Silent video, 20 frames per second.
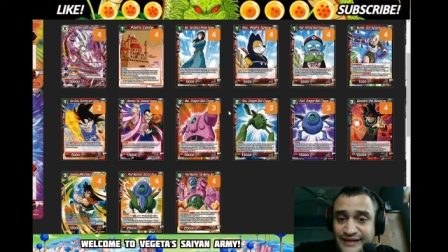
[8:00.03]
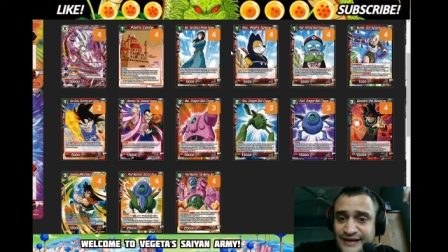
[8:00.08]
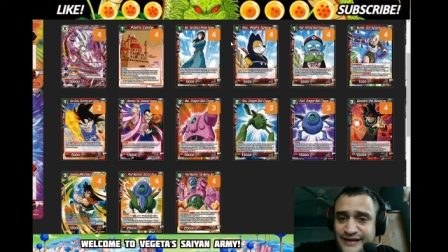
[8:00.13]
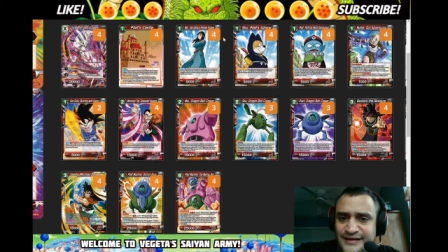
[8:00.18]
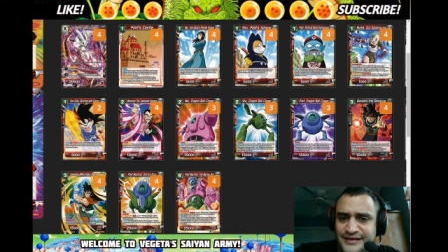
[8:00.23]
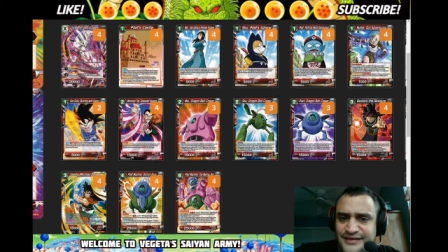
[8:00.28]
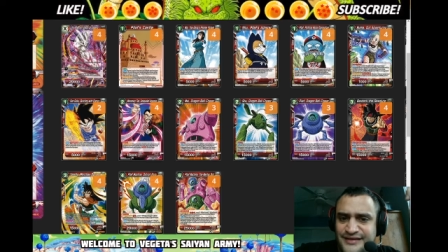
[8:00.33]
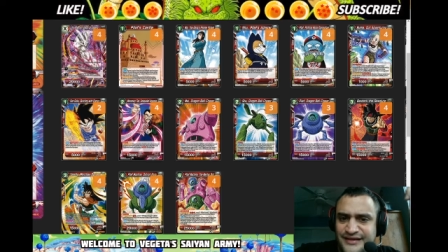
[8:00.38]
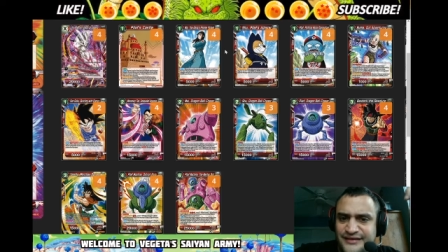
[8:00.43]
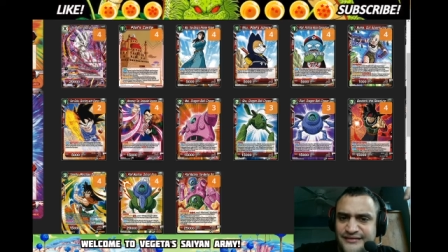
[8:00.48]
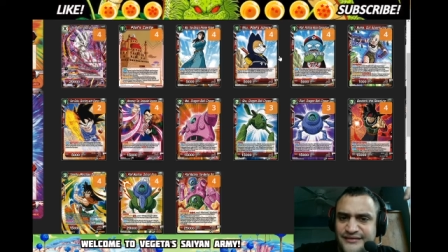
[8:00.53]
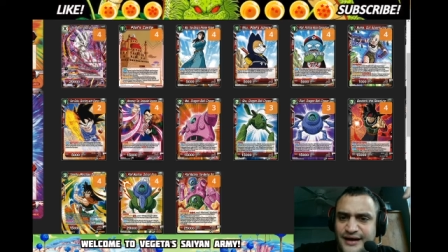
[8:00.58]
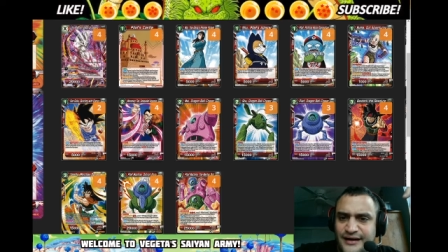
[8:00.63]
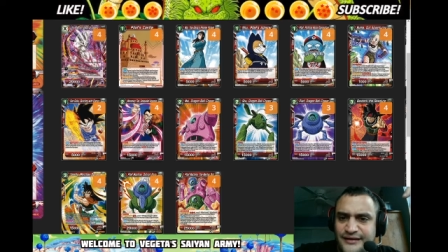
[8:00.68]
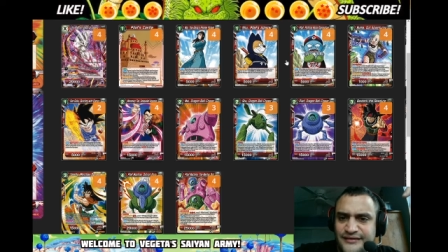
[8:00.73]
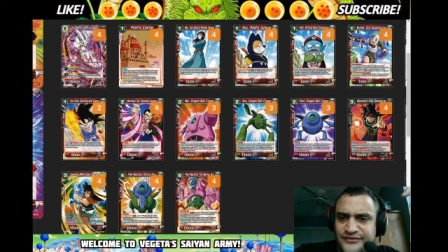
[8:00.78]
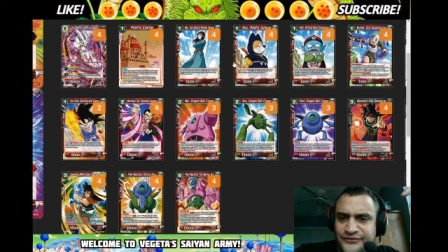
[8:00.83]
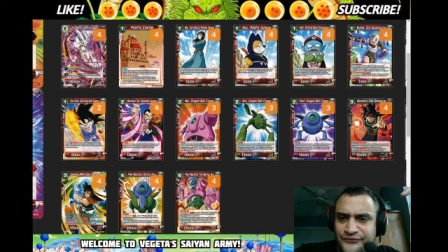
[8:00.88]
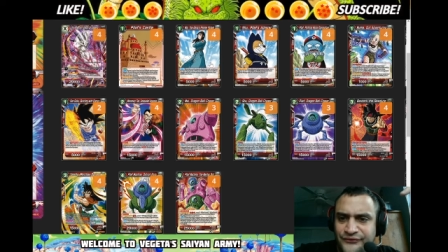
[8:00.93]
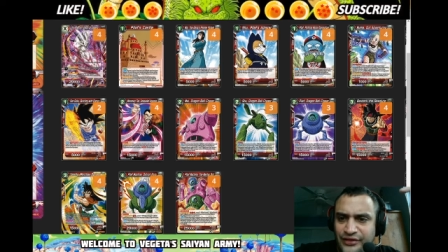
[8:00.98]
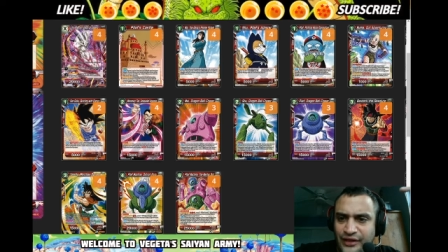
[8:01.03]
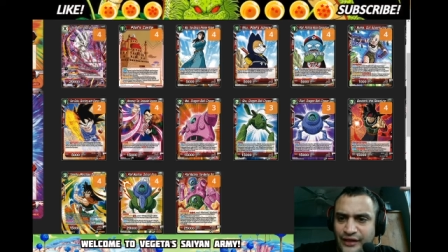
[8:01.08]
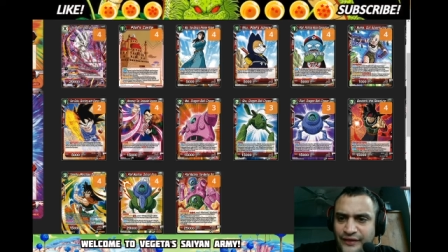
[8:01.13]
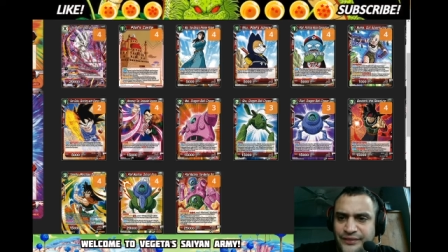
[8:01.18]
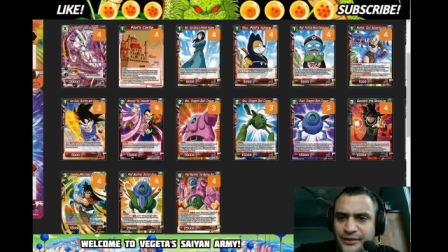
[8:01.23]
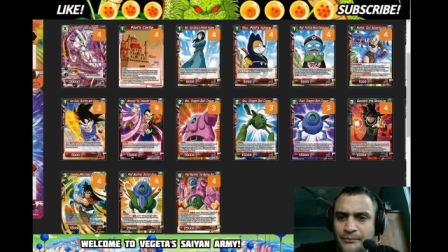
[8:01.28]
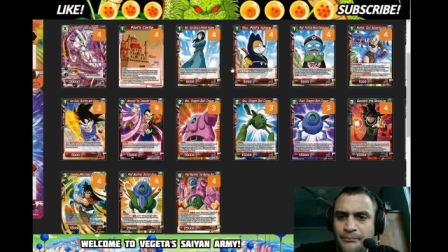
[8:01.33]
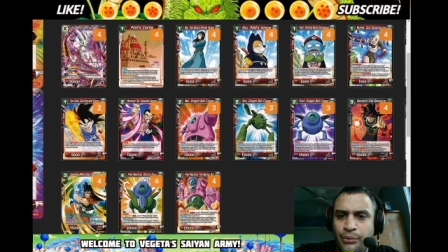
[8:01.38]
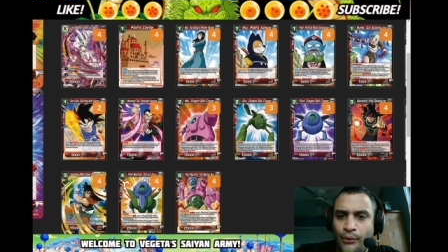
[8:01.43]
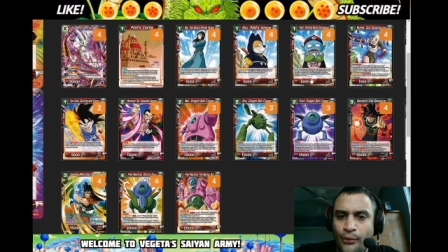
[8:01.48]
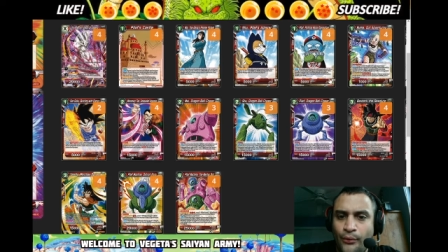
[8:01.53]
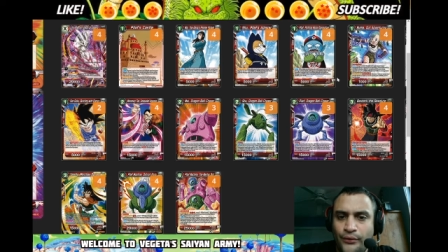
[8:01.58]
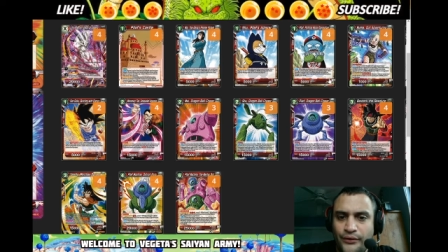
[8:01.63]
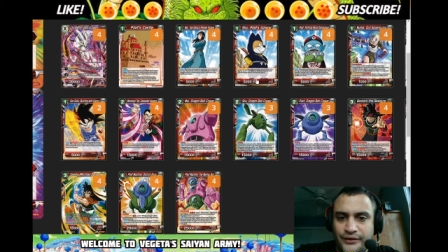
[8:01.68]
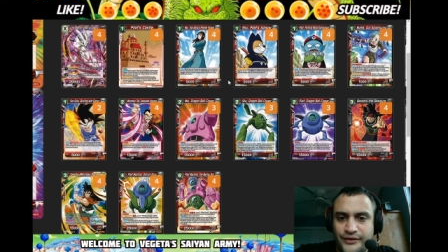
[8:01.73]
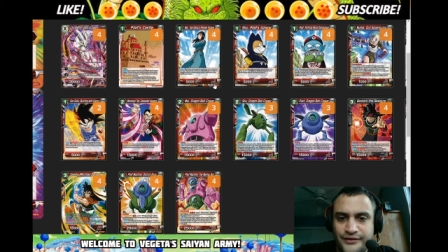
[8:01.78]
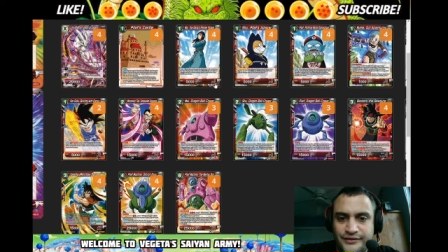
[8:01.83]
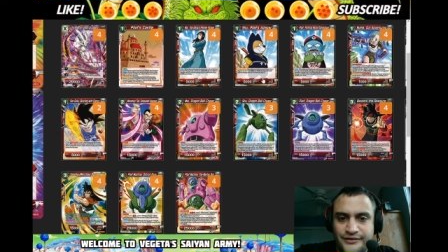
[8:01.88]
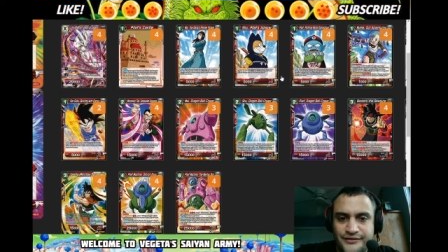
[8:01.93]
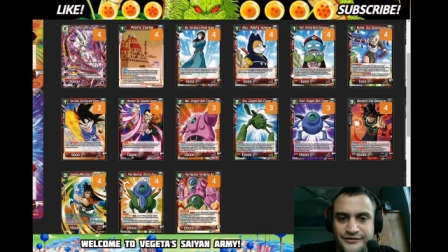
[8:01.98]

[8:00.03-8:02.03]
then these guys flood the board